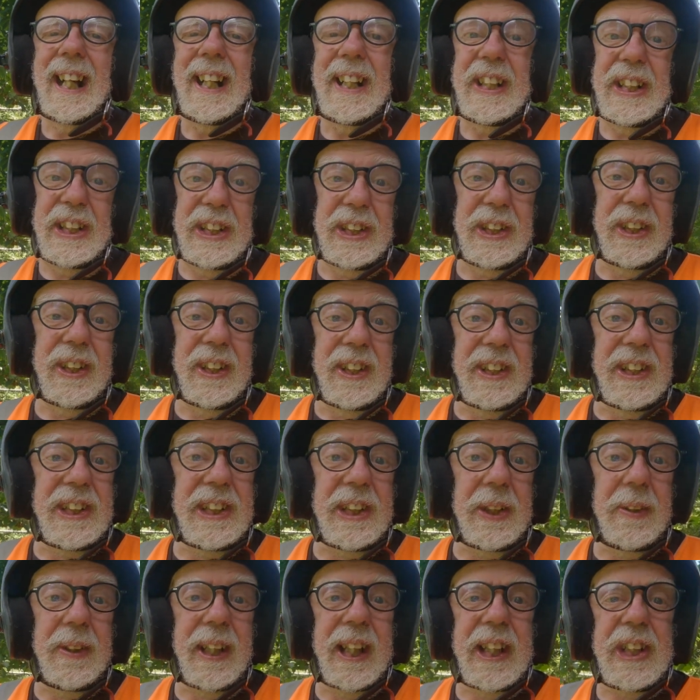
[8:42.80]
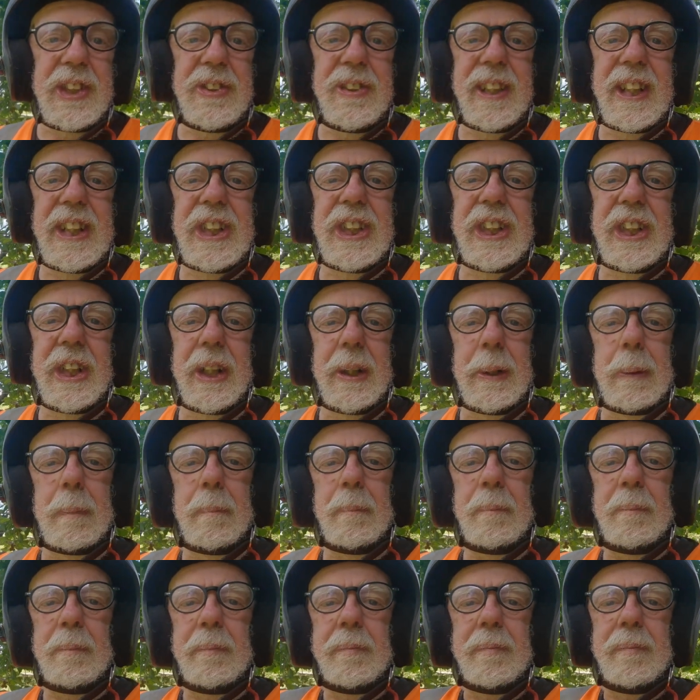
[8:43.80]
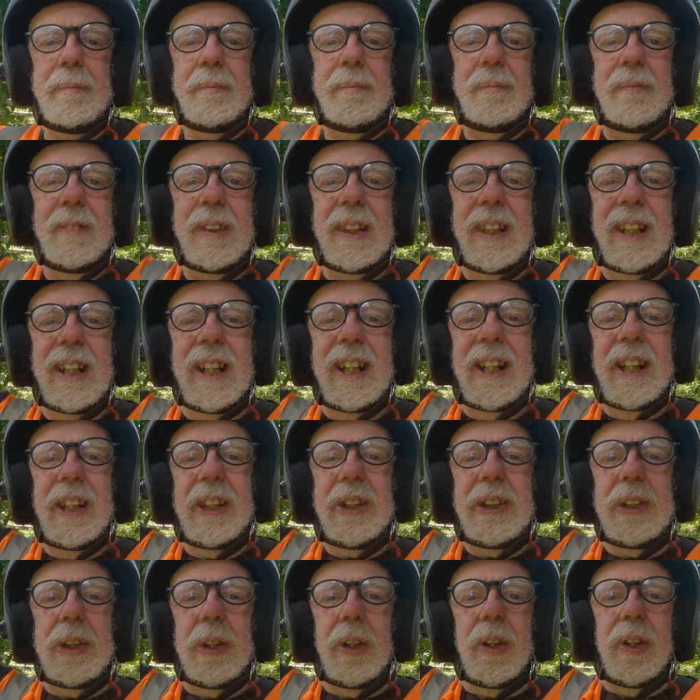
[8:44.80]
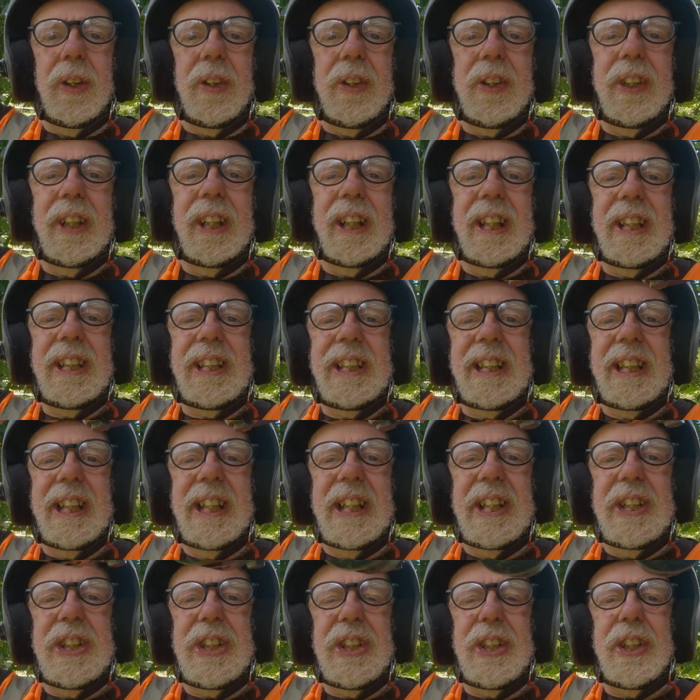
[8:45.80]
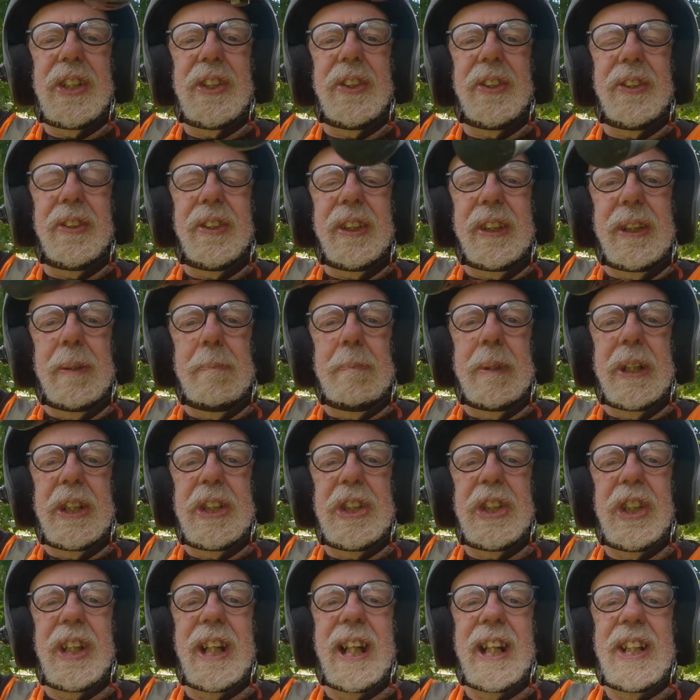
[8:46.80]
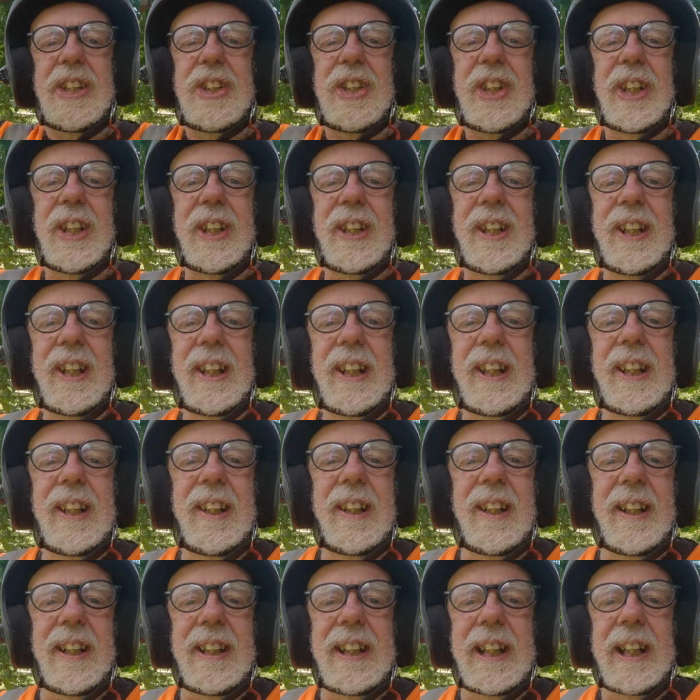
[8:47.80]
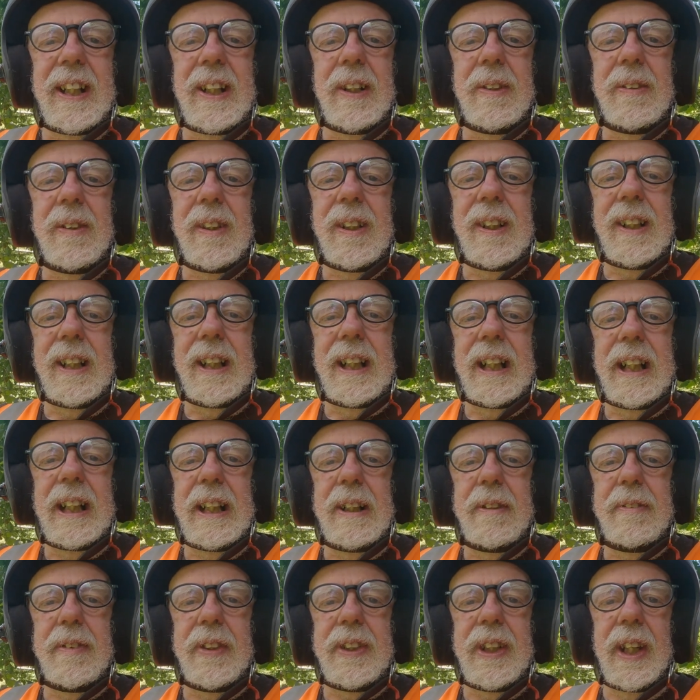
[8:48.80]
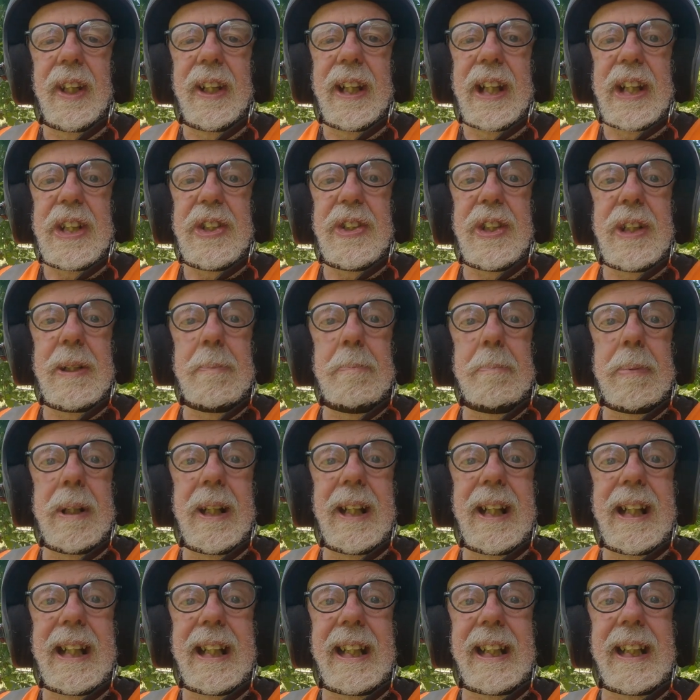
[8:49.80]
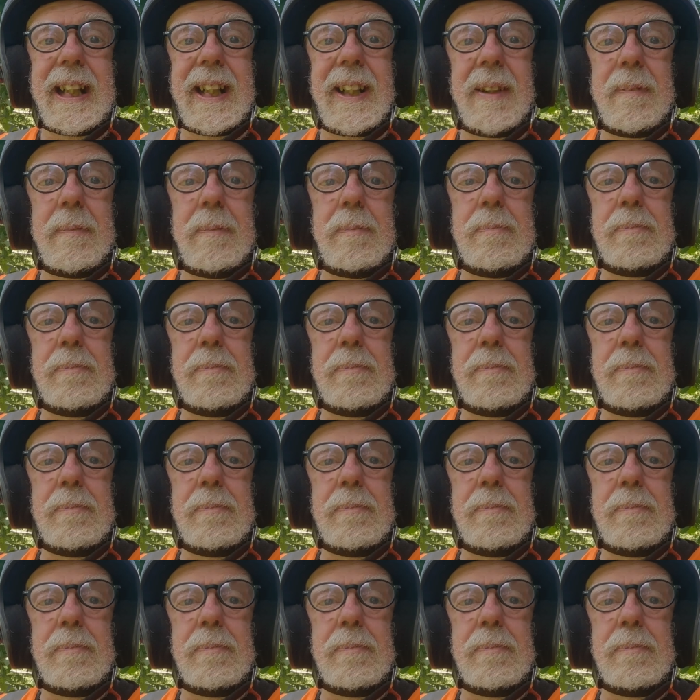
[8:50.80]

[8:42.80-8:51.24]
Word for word: at a certain Solex ratio. Gone is the internal combustion engine and now I have an electric bike